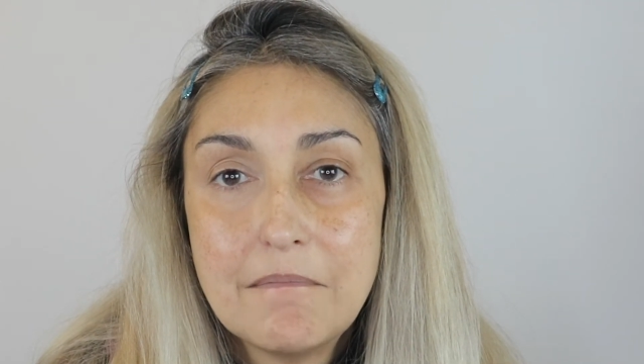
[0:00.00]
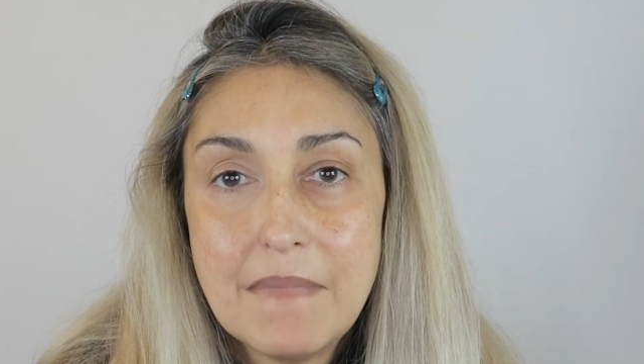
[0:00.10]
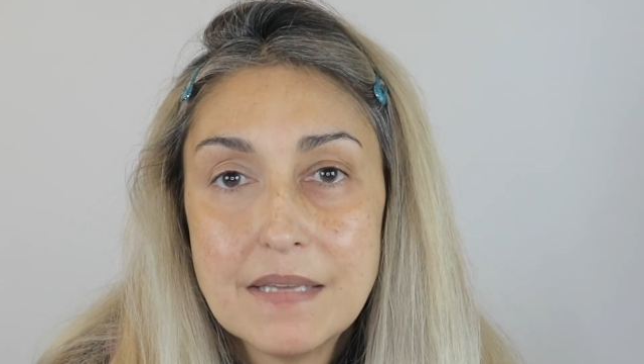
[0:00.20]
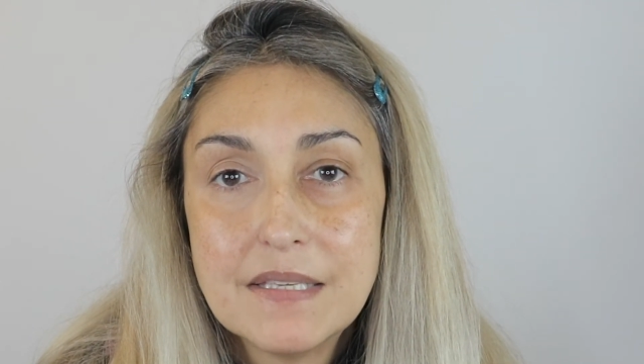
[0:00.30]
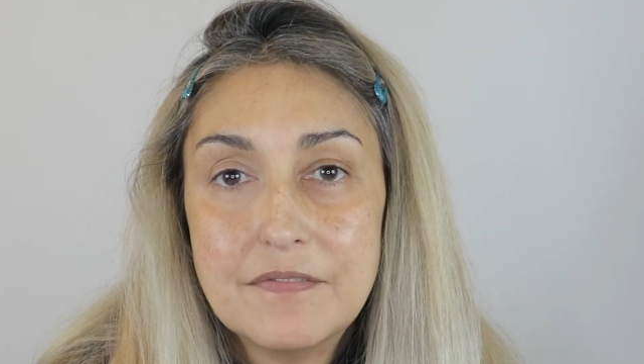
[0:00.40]
a
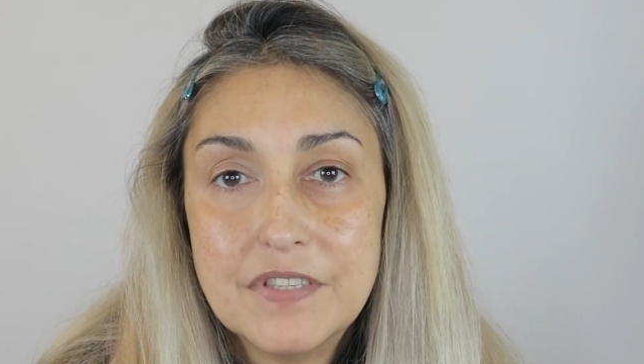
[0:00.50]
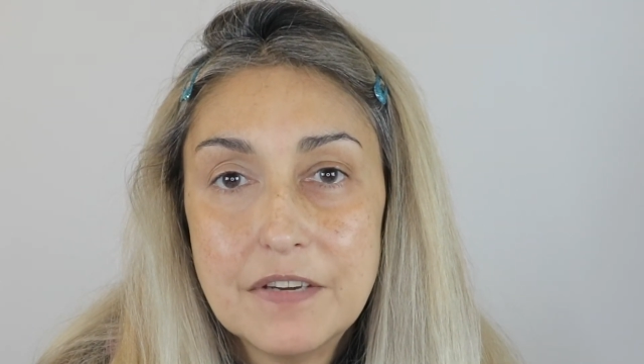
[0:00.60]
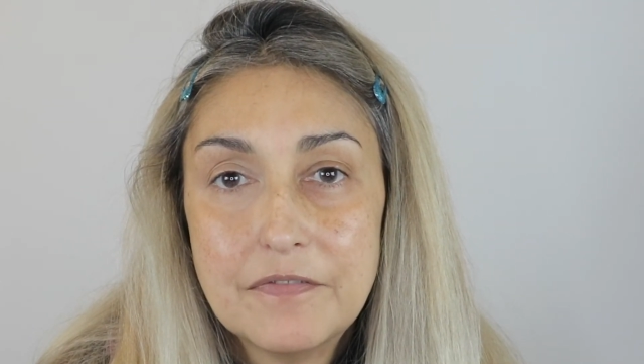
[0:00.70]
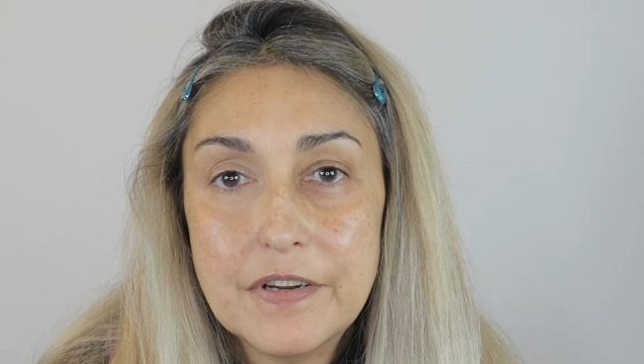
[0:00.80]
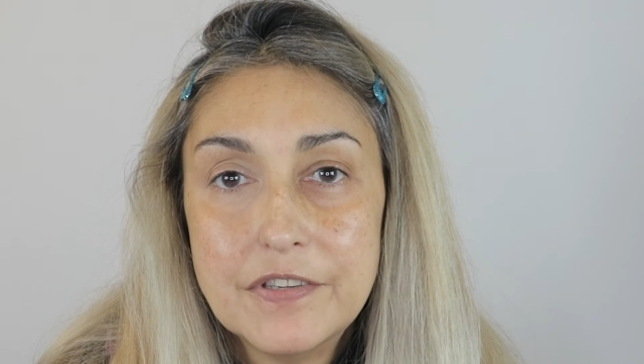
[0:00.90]
massive
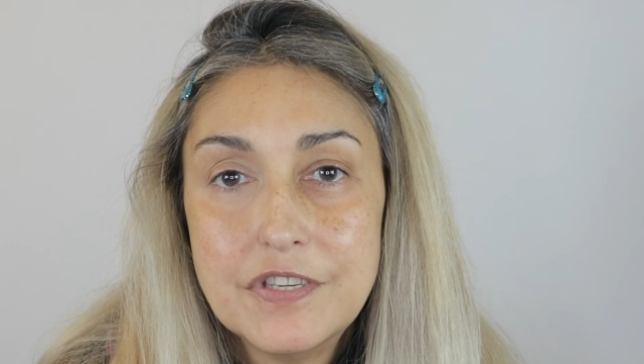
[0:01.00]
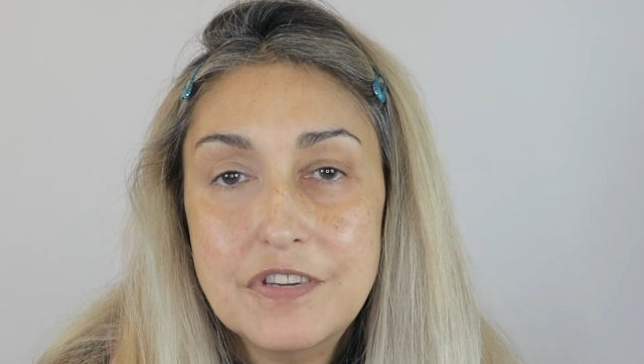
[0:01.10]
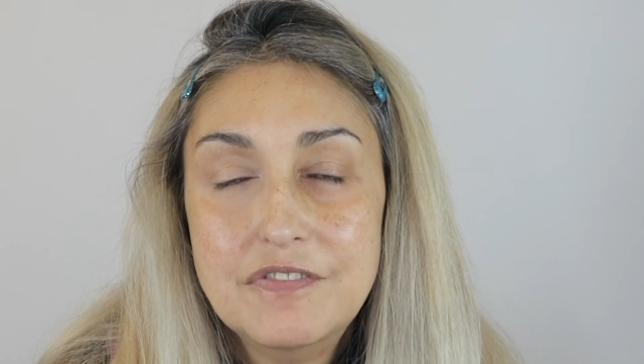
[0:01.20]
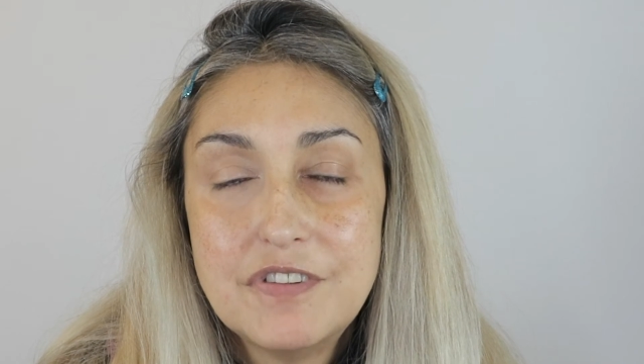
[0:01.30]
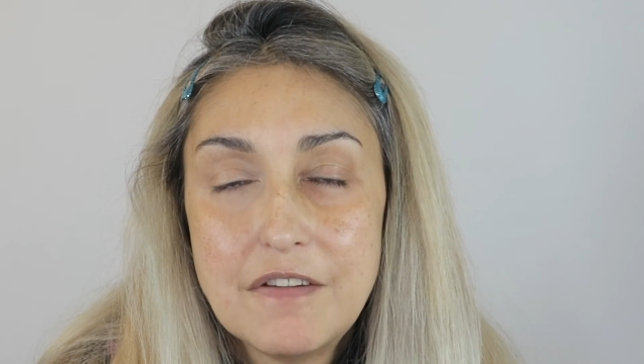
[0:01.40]
difference.
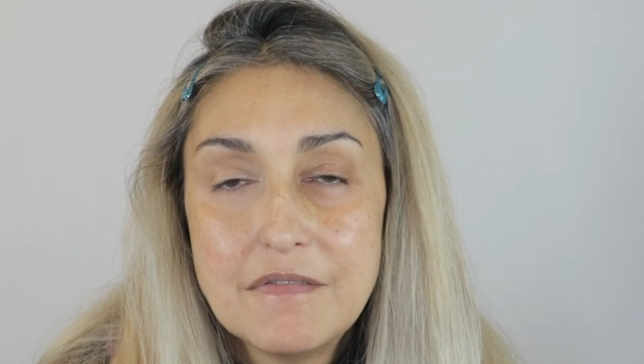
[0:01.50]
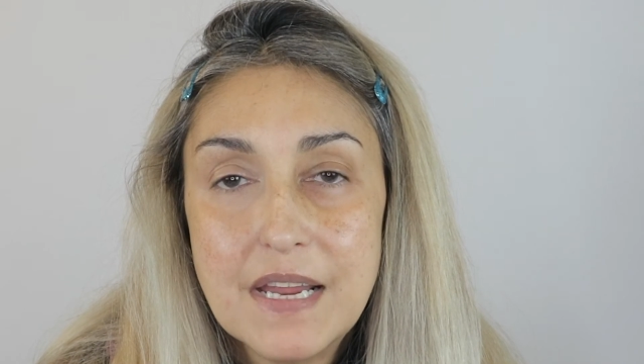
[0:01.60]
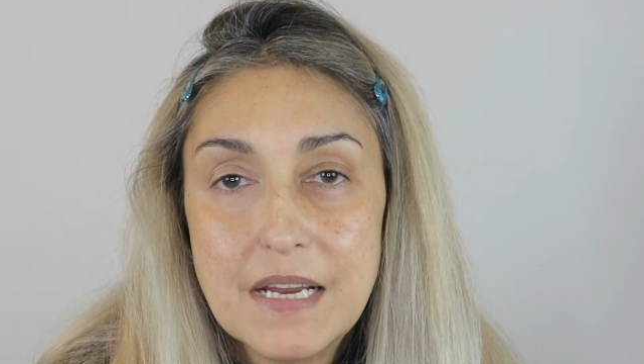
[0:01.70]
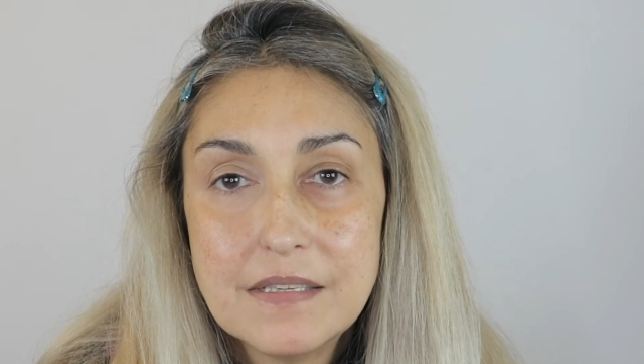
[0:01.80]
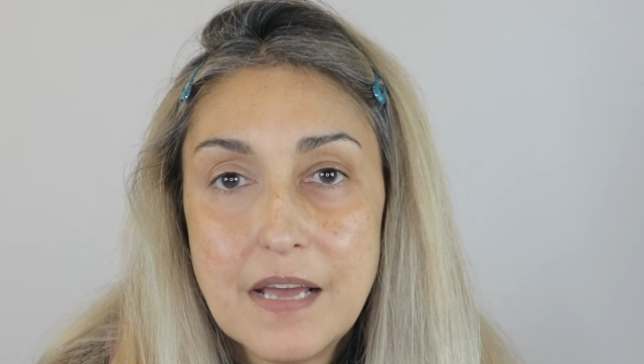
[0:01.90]
You don't
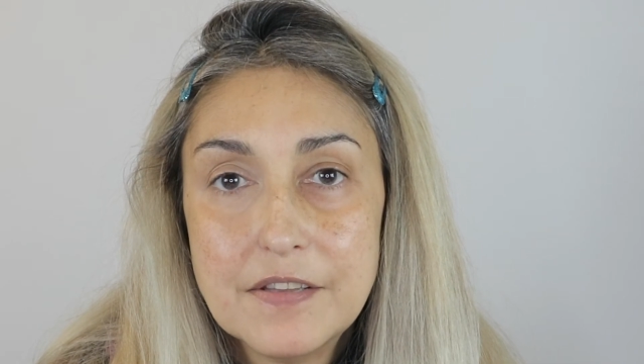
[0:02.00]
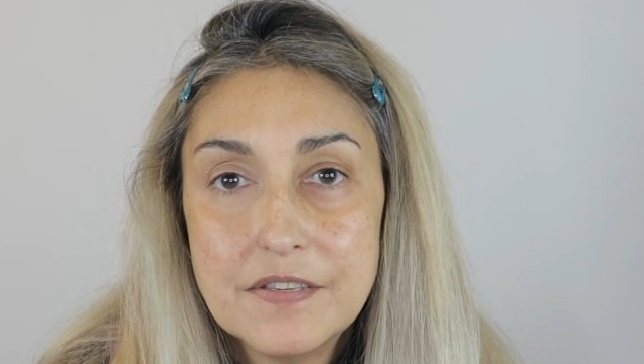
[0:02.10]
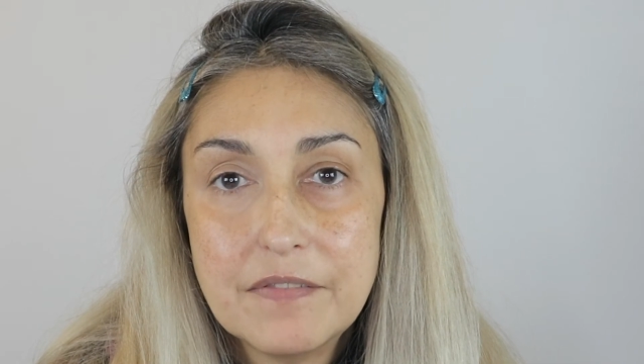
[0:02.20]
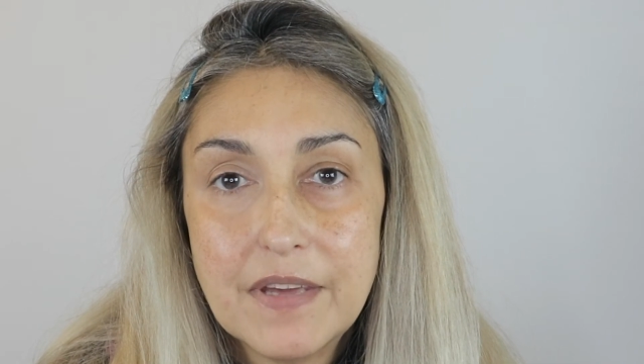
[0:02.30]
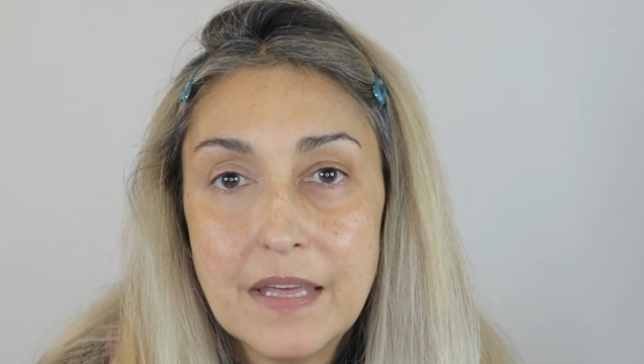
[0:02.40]
need
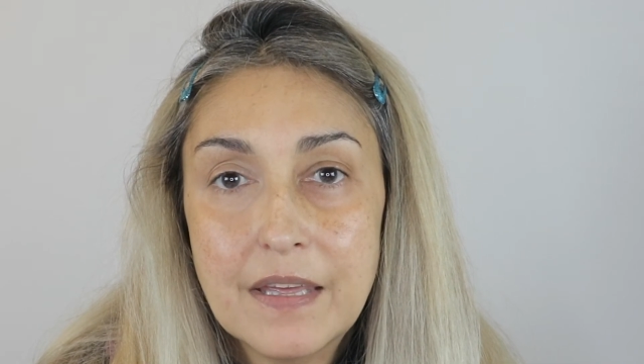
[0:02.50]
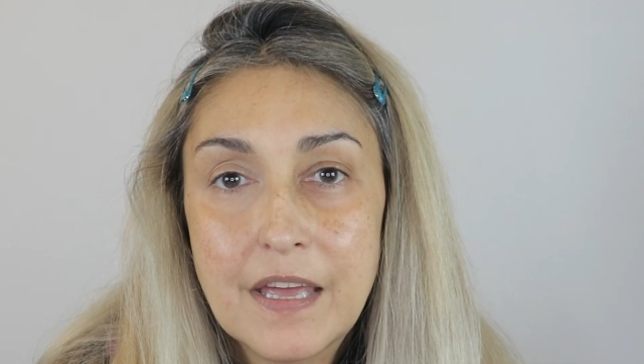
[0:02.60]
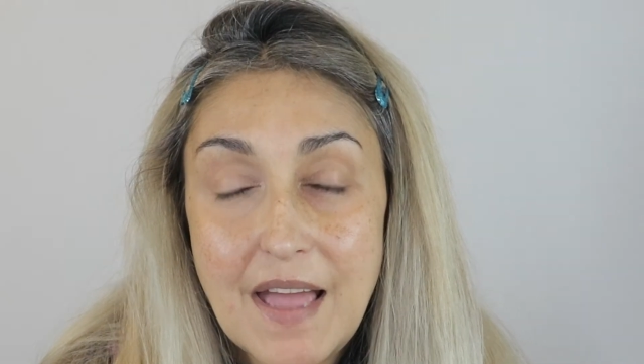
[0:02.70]
tons of it.